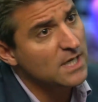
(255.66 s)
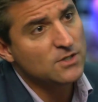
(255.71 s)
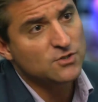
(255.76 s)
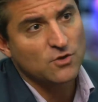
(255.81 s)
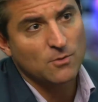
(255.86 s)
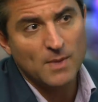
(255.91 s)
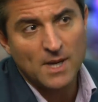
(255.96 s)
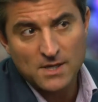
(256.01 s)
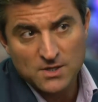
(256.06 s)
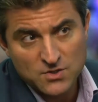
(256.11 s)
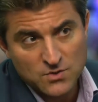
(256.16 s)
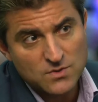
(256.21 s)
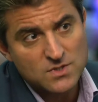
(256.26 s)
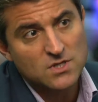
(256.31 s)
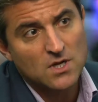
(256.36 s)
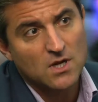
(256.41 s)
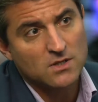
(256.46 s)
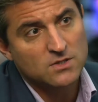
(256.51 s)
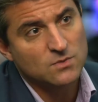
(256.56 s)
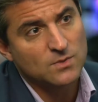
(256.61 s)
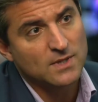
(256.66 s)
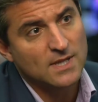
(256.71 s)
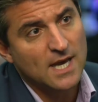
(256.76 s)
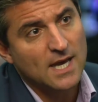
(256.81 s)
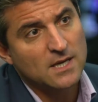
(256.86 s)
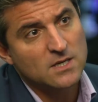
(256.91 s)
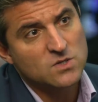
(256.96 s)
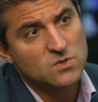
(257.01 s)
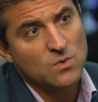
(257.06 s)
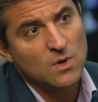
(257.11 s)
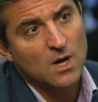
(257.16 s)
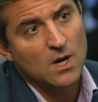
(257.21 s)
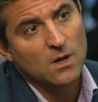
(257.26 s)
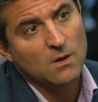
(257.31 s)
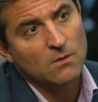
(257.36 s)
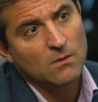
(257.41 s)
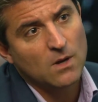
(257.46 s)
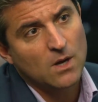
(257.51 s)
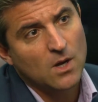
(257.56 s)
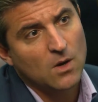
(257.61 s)
tremendous results with that as well.
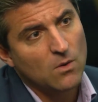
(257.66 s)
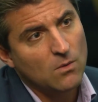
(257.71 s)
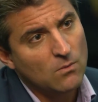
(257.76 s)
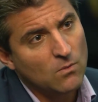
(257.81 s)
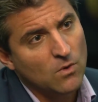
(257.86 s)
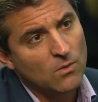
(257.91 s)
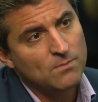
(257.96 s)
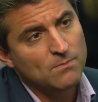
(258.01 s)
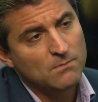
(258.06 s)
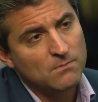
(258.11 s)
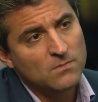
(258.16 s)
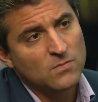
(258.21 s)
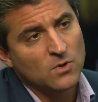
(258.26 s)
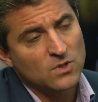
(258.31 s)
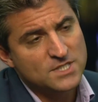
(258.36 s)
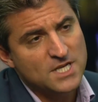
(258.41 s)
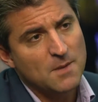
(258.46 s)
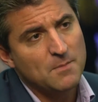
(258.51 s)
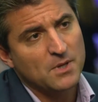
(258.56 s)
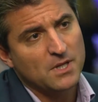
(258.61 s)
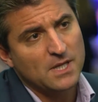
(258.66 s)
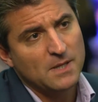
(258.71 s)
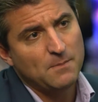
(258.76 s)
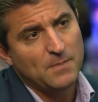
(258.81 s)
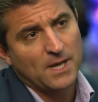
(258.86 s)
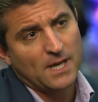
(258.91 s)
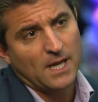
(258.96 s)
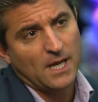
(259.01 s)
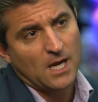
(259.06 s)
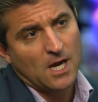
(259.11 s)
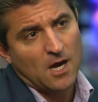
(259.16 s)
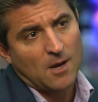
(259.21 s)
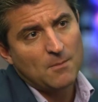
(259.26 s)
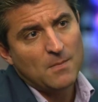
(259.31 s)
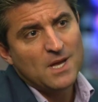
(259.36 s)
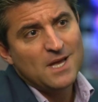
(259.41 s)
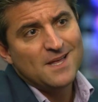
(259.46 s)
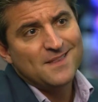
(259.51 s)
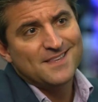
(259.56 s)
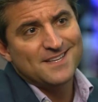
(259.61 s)
We're typically picking up
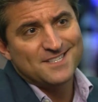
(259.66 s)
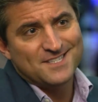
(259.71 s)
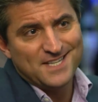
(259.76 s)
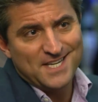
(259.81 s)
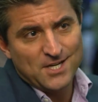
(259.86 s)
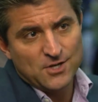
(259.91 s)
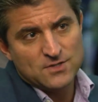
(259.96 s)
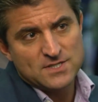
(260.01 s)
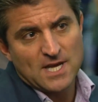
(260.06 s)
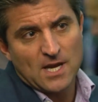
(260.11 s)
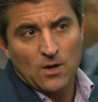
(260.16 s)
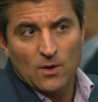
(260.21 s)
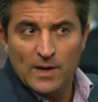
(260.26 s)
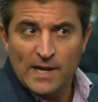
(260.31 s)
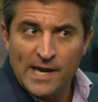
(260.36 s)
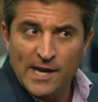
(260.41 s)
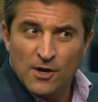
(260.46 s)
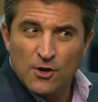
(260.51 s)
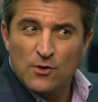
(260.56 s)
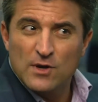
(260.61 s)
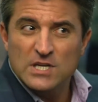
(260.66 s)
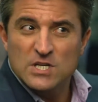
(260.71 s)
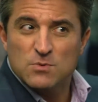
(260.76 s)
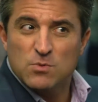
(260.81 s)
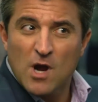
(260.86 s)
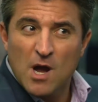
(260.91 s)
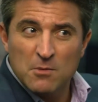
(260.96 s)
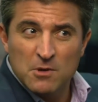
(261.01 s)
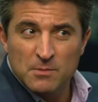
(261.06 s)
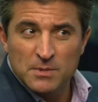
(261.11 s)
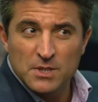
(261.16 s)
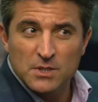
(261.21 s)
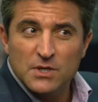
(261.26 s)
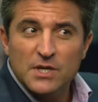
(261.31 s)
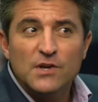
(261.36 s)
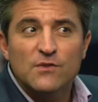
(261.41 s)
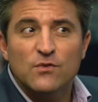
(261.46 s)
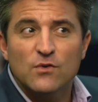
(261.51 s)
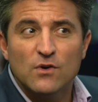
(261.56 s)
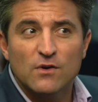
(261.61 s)
the seniors that are increased
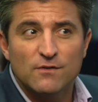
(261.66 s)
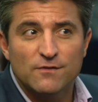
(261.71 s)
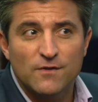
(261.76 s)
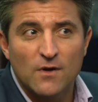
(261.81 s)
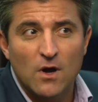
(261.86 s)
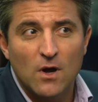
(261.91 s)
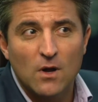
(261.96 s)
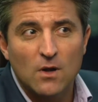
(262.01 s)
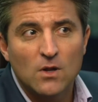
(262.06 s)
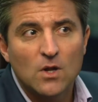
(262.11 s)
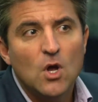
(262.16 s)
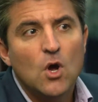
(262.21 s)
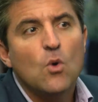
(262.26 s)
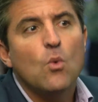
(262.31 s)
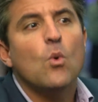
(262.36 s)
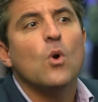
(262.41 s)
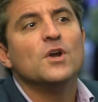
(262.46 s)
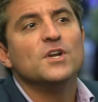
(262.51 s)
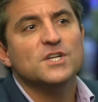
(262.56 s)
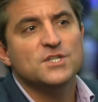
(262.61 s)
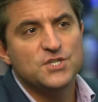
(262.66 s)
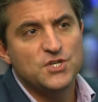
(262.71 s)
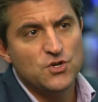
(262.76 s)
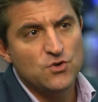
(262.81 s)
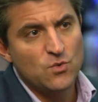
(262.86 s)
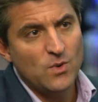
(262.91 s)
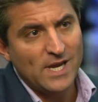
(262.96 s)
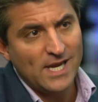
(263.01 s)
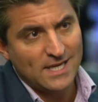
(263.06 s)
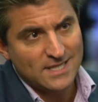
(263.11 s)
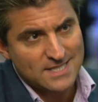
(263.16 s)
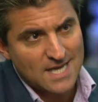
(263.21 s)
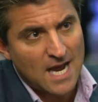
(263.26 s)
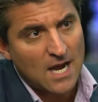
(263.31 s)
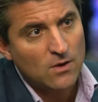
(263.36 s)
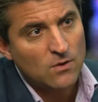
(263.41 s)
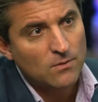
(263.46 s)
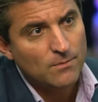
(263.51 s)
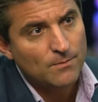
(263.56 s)
probability for a fall 1 to 2 weeks out.